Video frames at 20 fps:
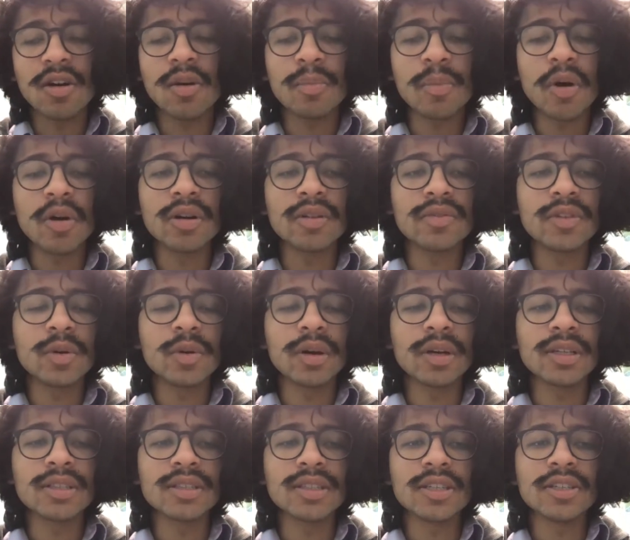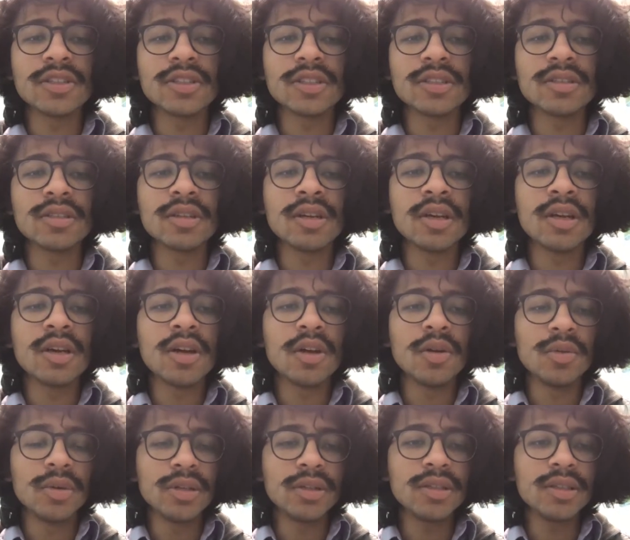part of the organization
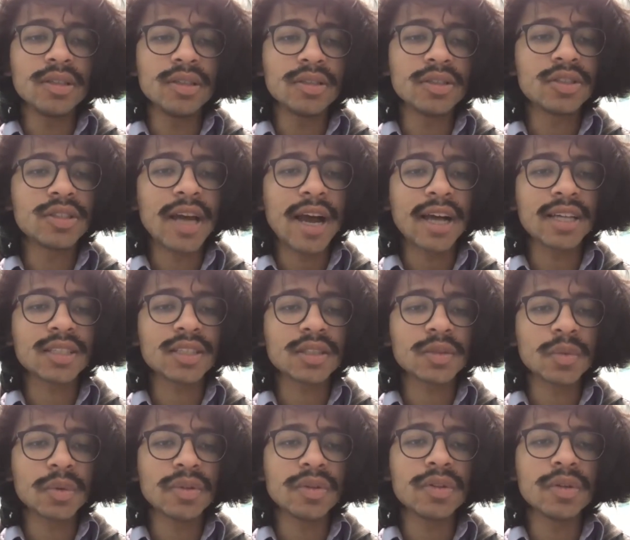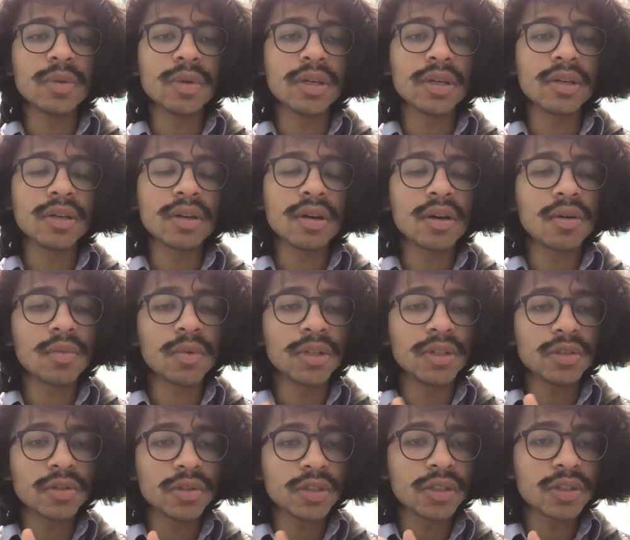really is tasked with doing
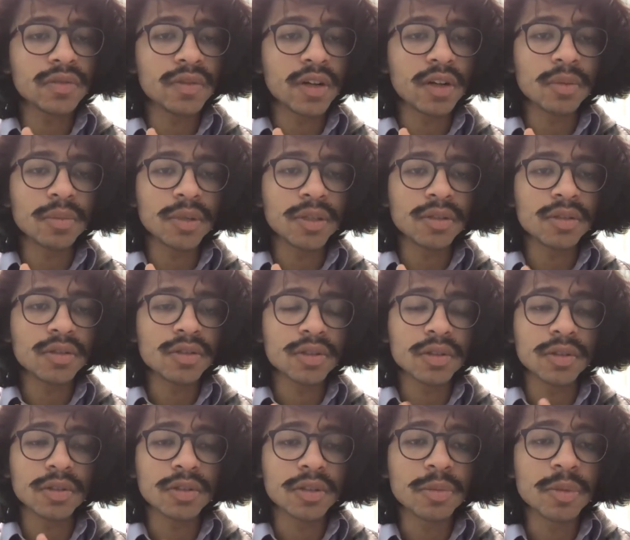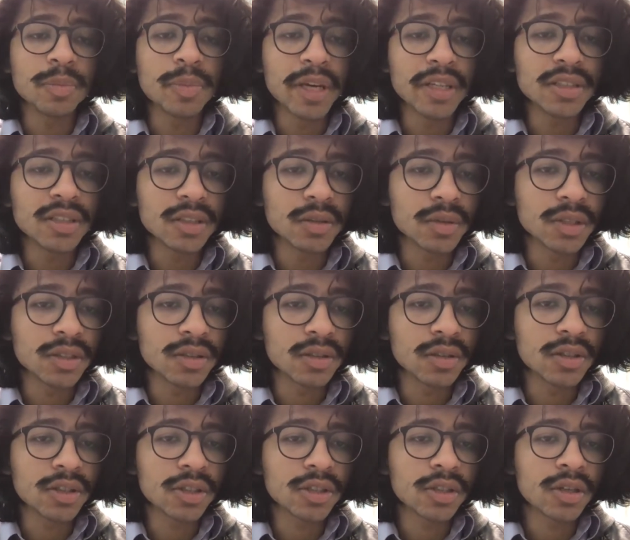research and development. So this could be basic
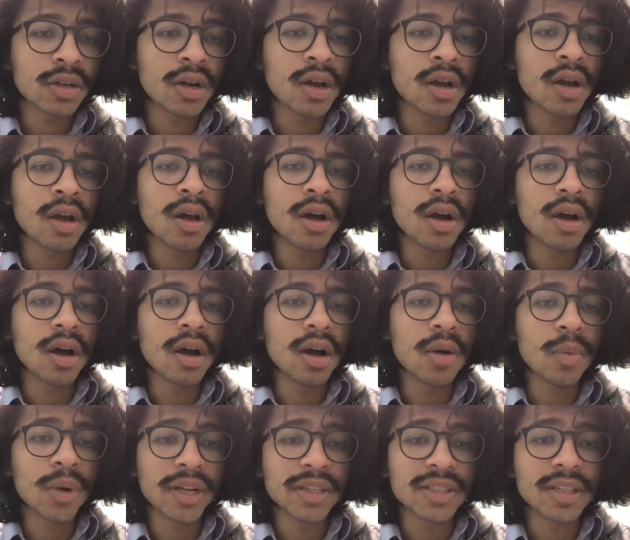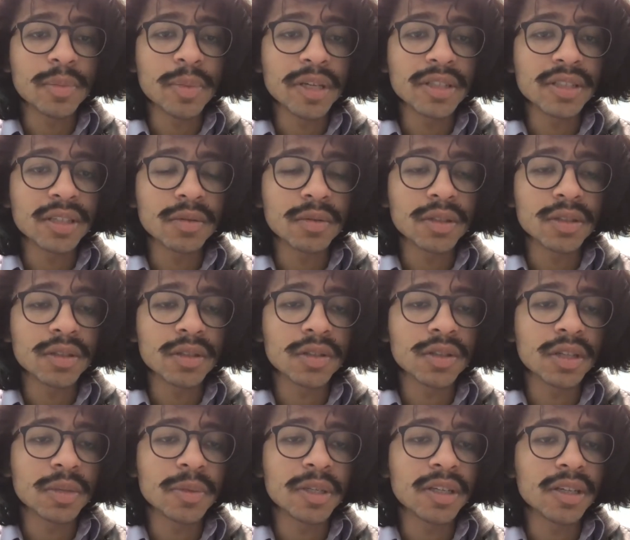research. When I say basic
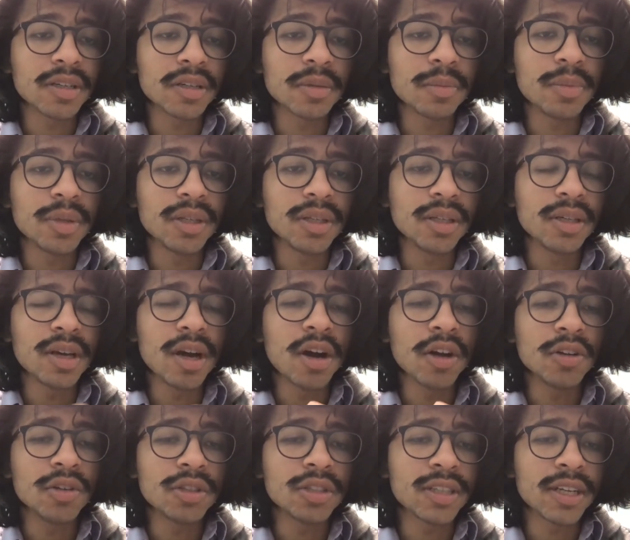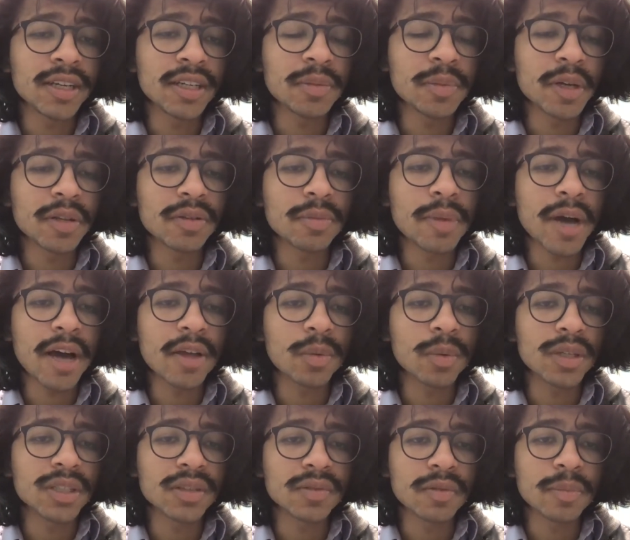research, I mean it could be understanding about the
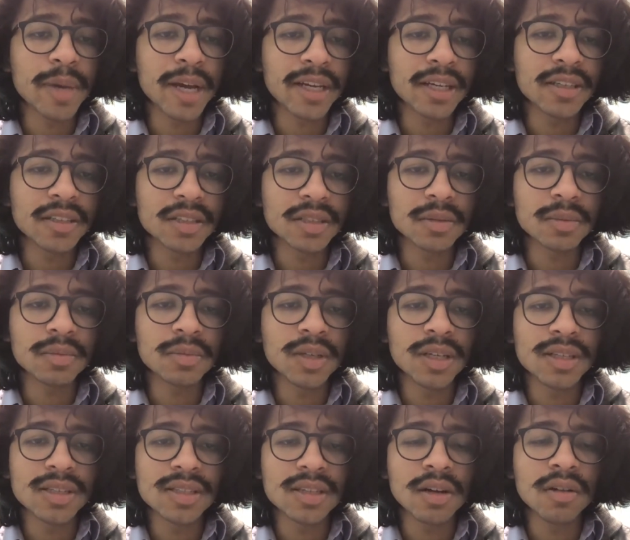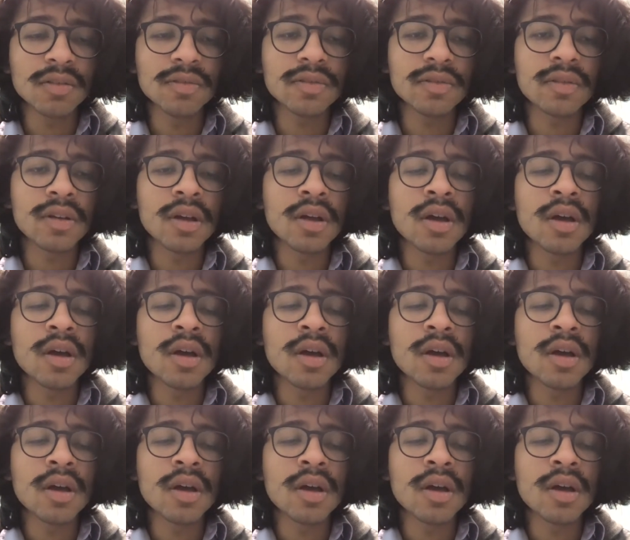pathways of a mechanism itself,